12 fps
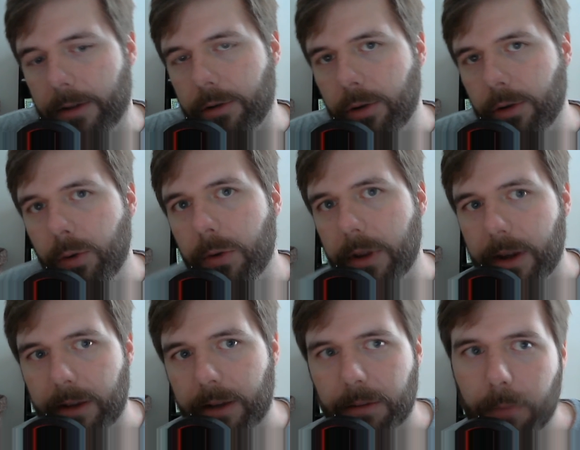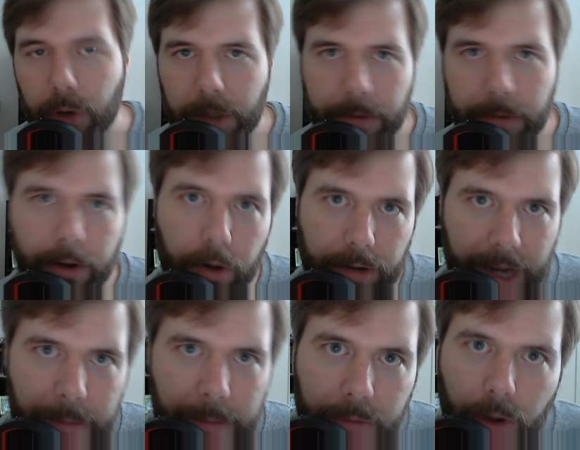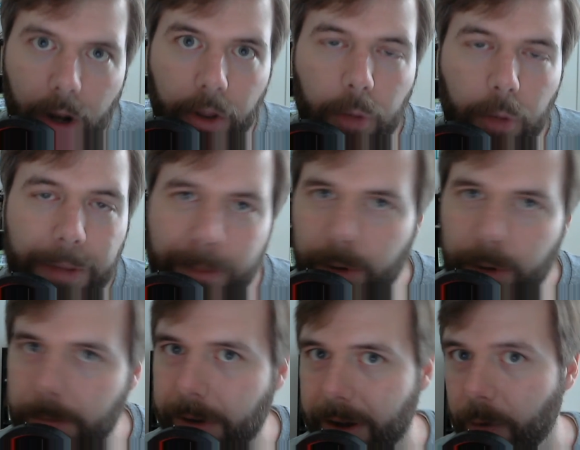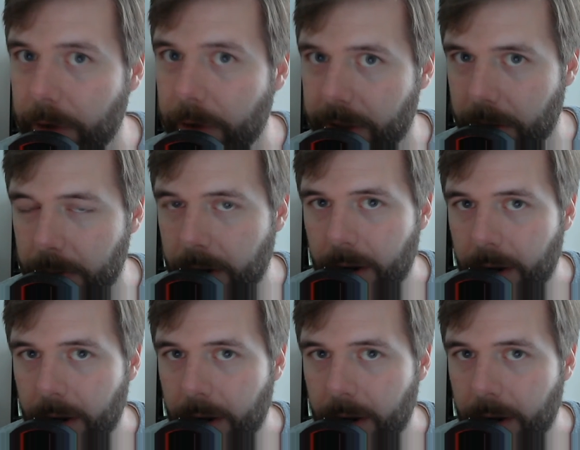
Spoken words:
2, it's a multiplayer game, so other people can play it with him.